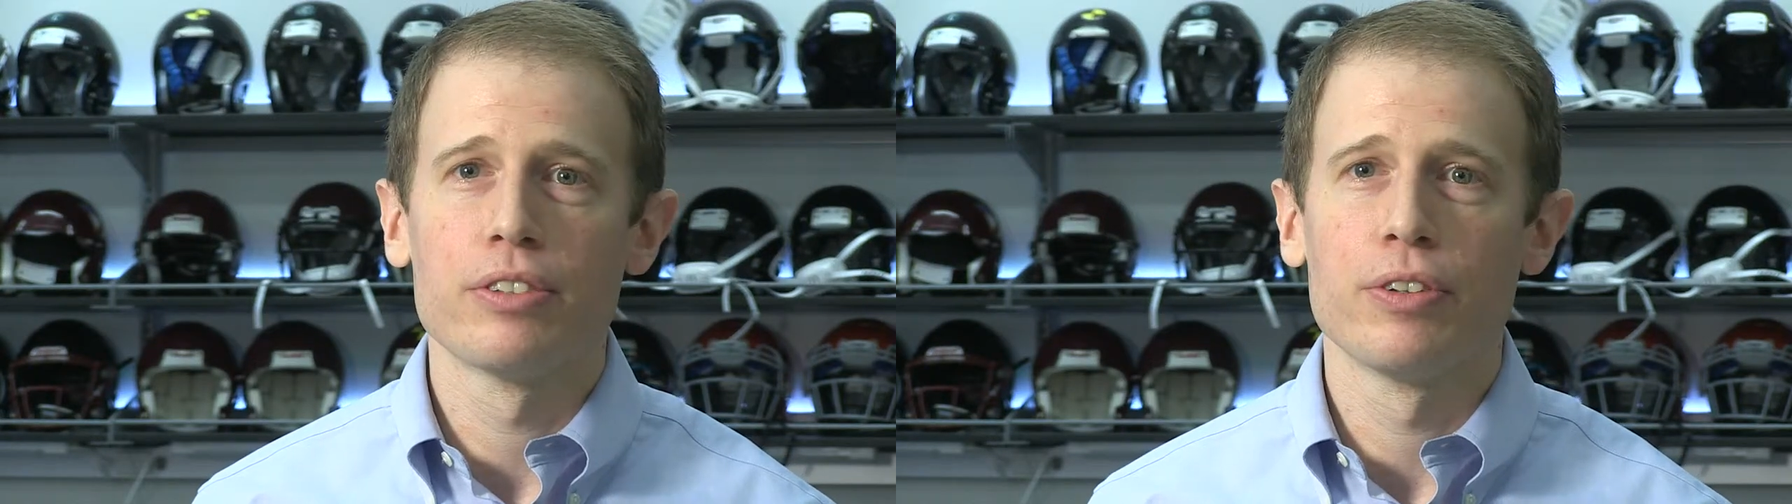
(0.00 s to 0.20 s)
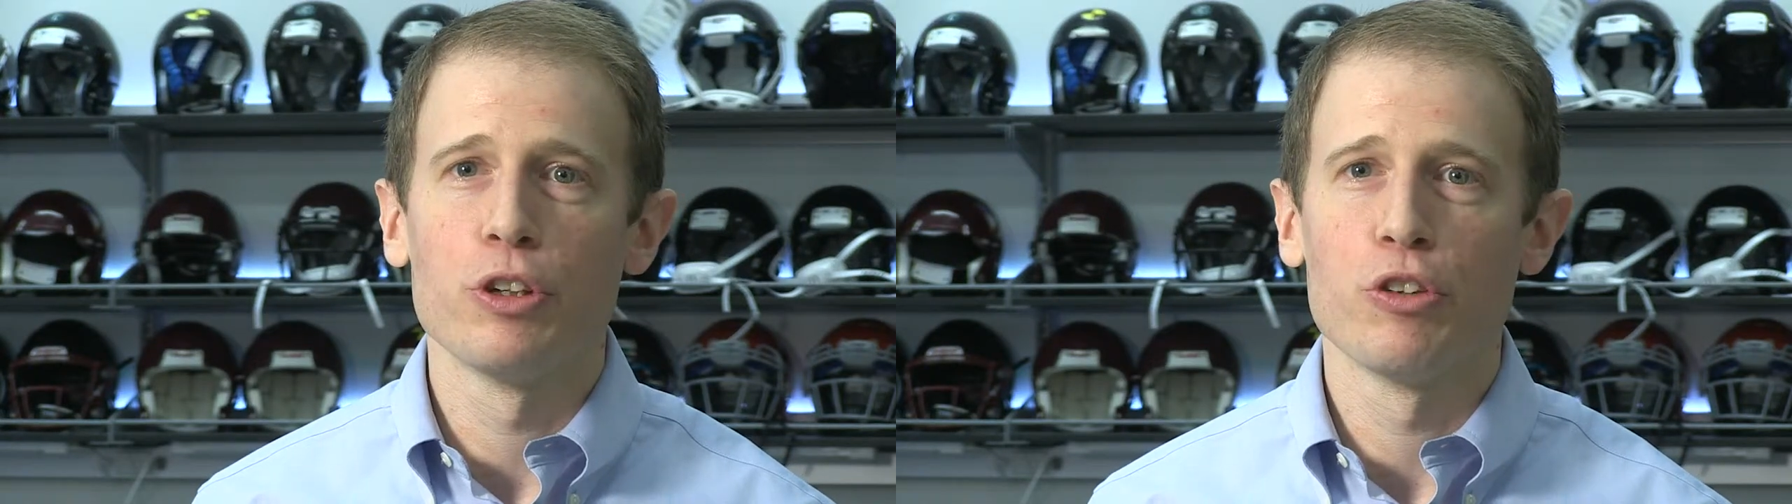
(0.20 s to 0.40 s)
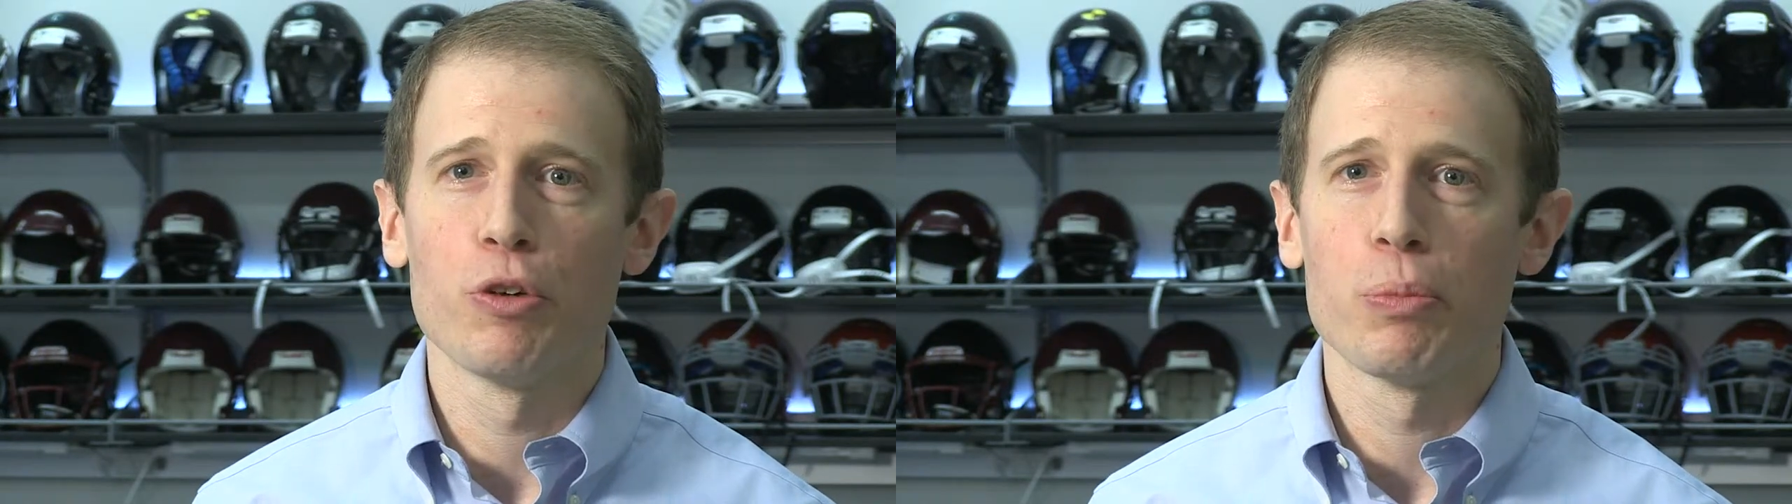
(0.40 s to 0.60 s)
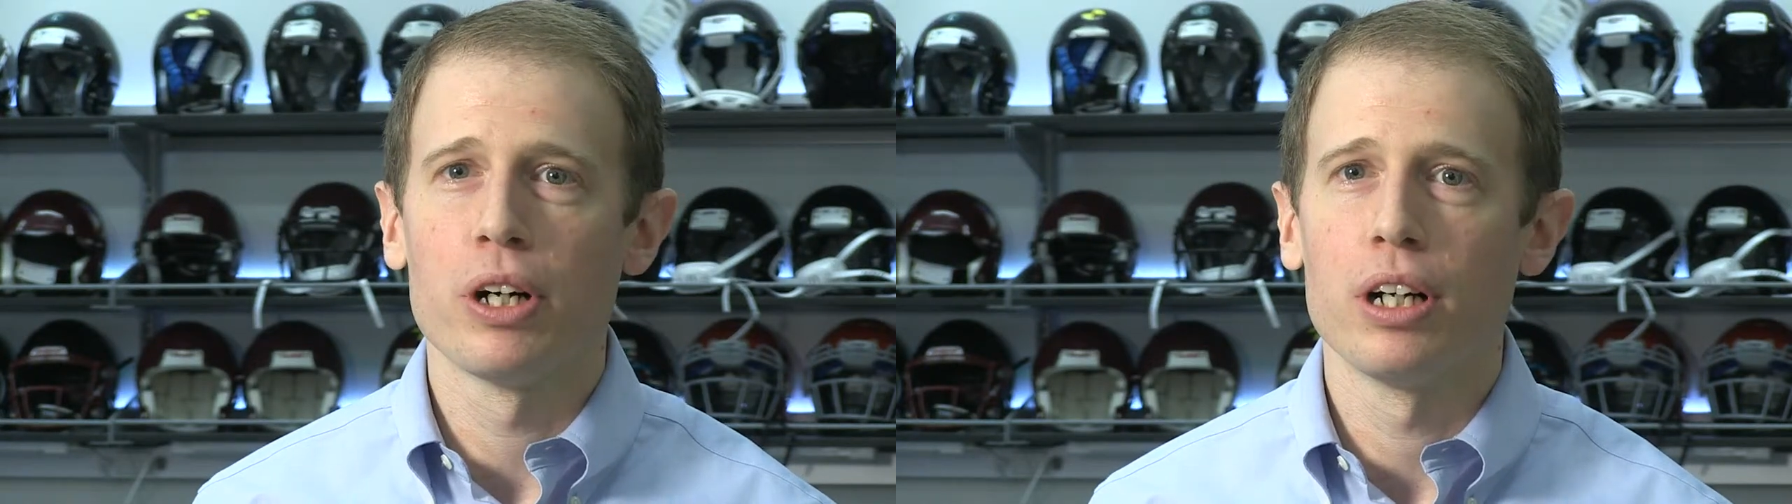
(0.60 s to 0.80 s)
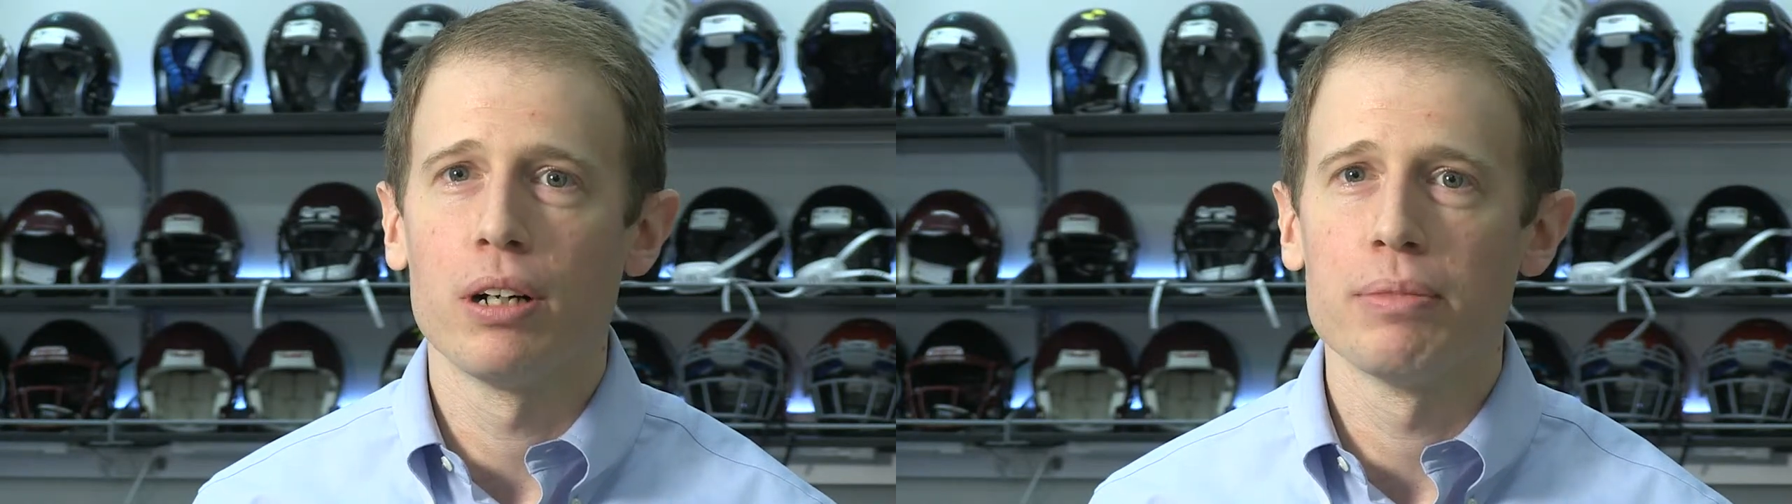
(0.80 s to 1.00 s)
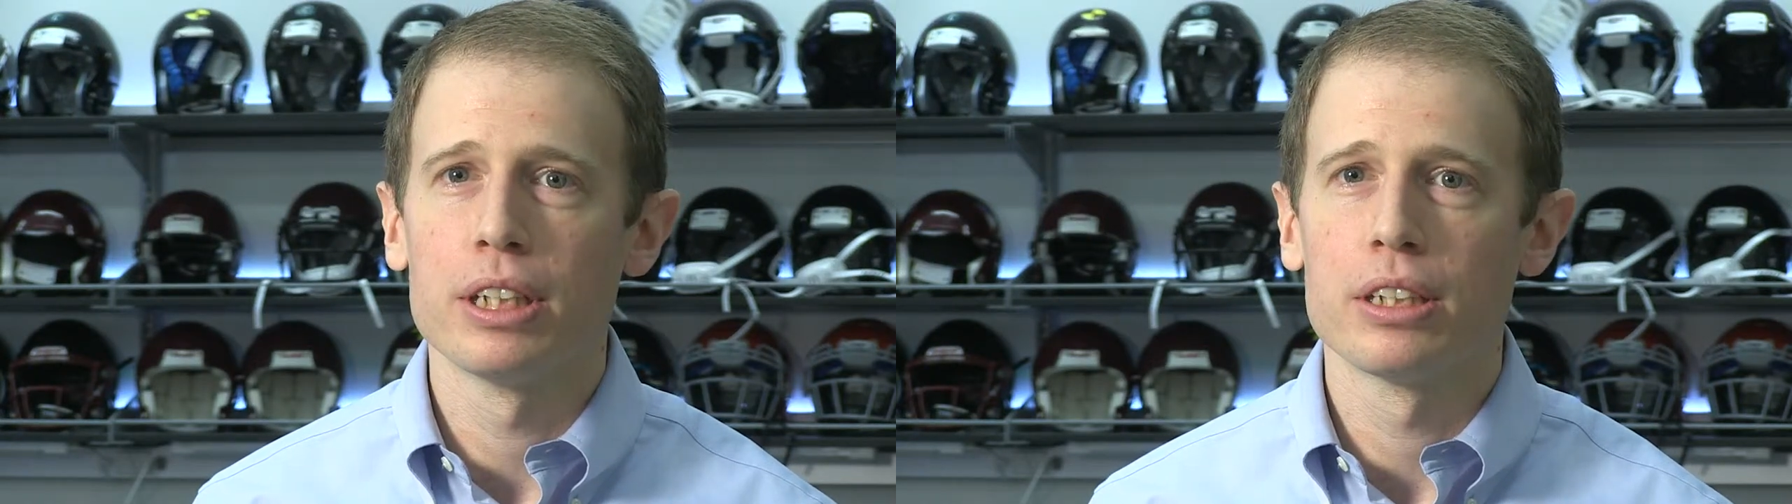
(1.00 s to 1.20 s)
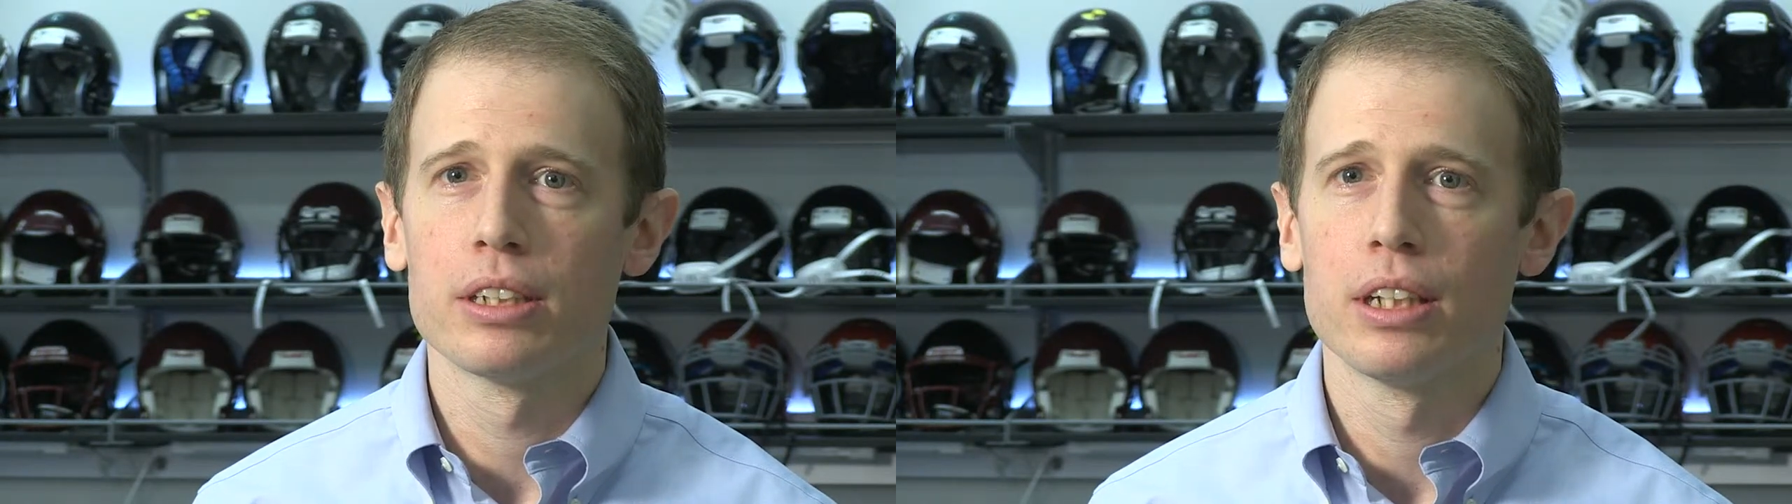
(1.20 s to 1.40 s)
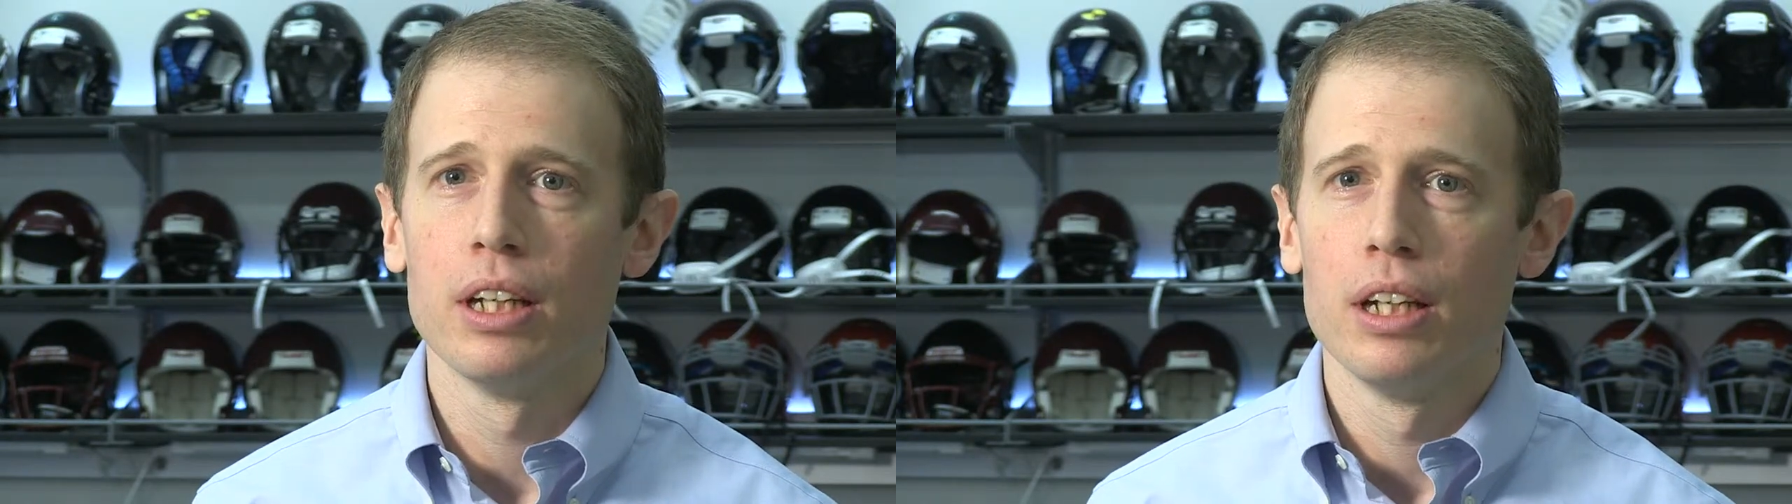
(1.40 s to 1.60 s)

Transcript: for youth football helmets.